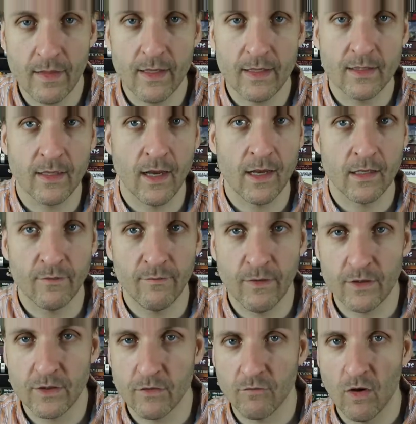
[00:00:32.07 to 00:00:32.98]
the Science
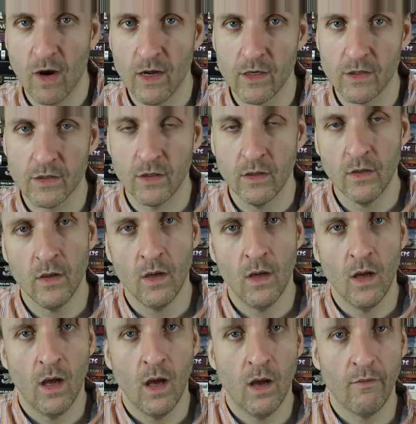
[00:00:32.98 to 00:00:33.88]
Fiction Writers
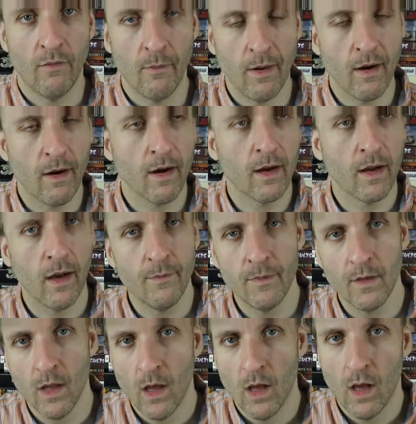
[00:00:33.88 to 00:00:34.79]
of
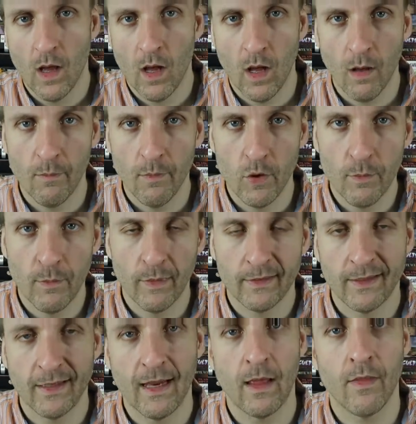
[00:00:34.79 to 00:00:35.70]
America, um, who
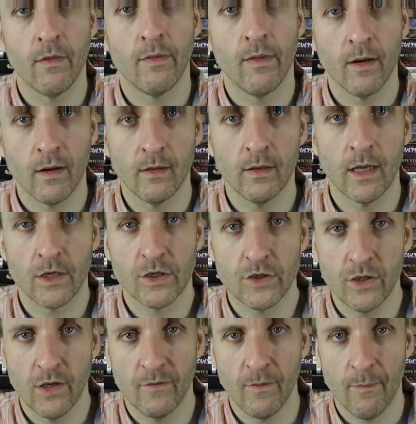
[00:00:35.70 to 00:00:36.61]
put together their
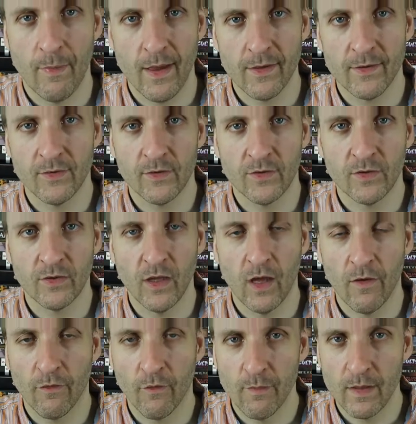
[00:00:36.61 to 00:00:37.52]
collection of the best
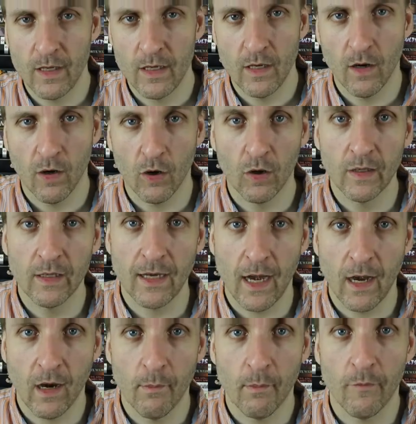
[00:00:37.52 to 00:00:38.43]
stuff from the early
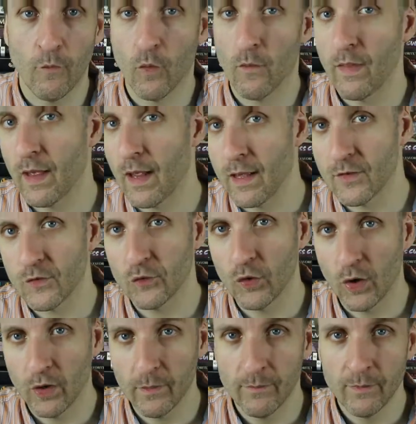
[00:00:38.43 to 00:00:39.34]
era before they got
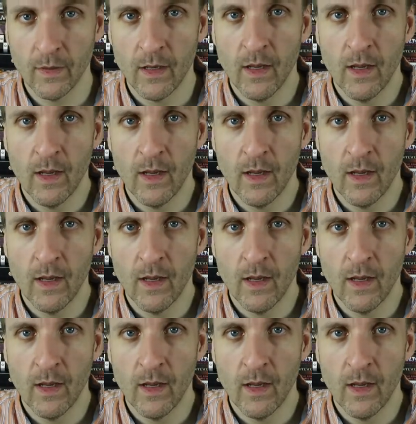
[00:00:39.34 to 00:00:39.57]
started.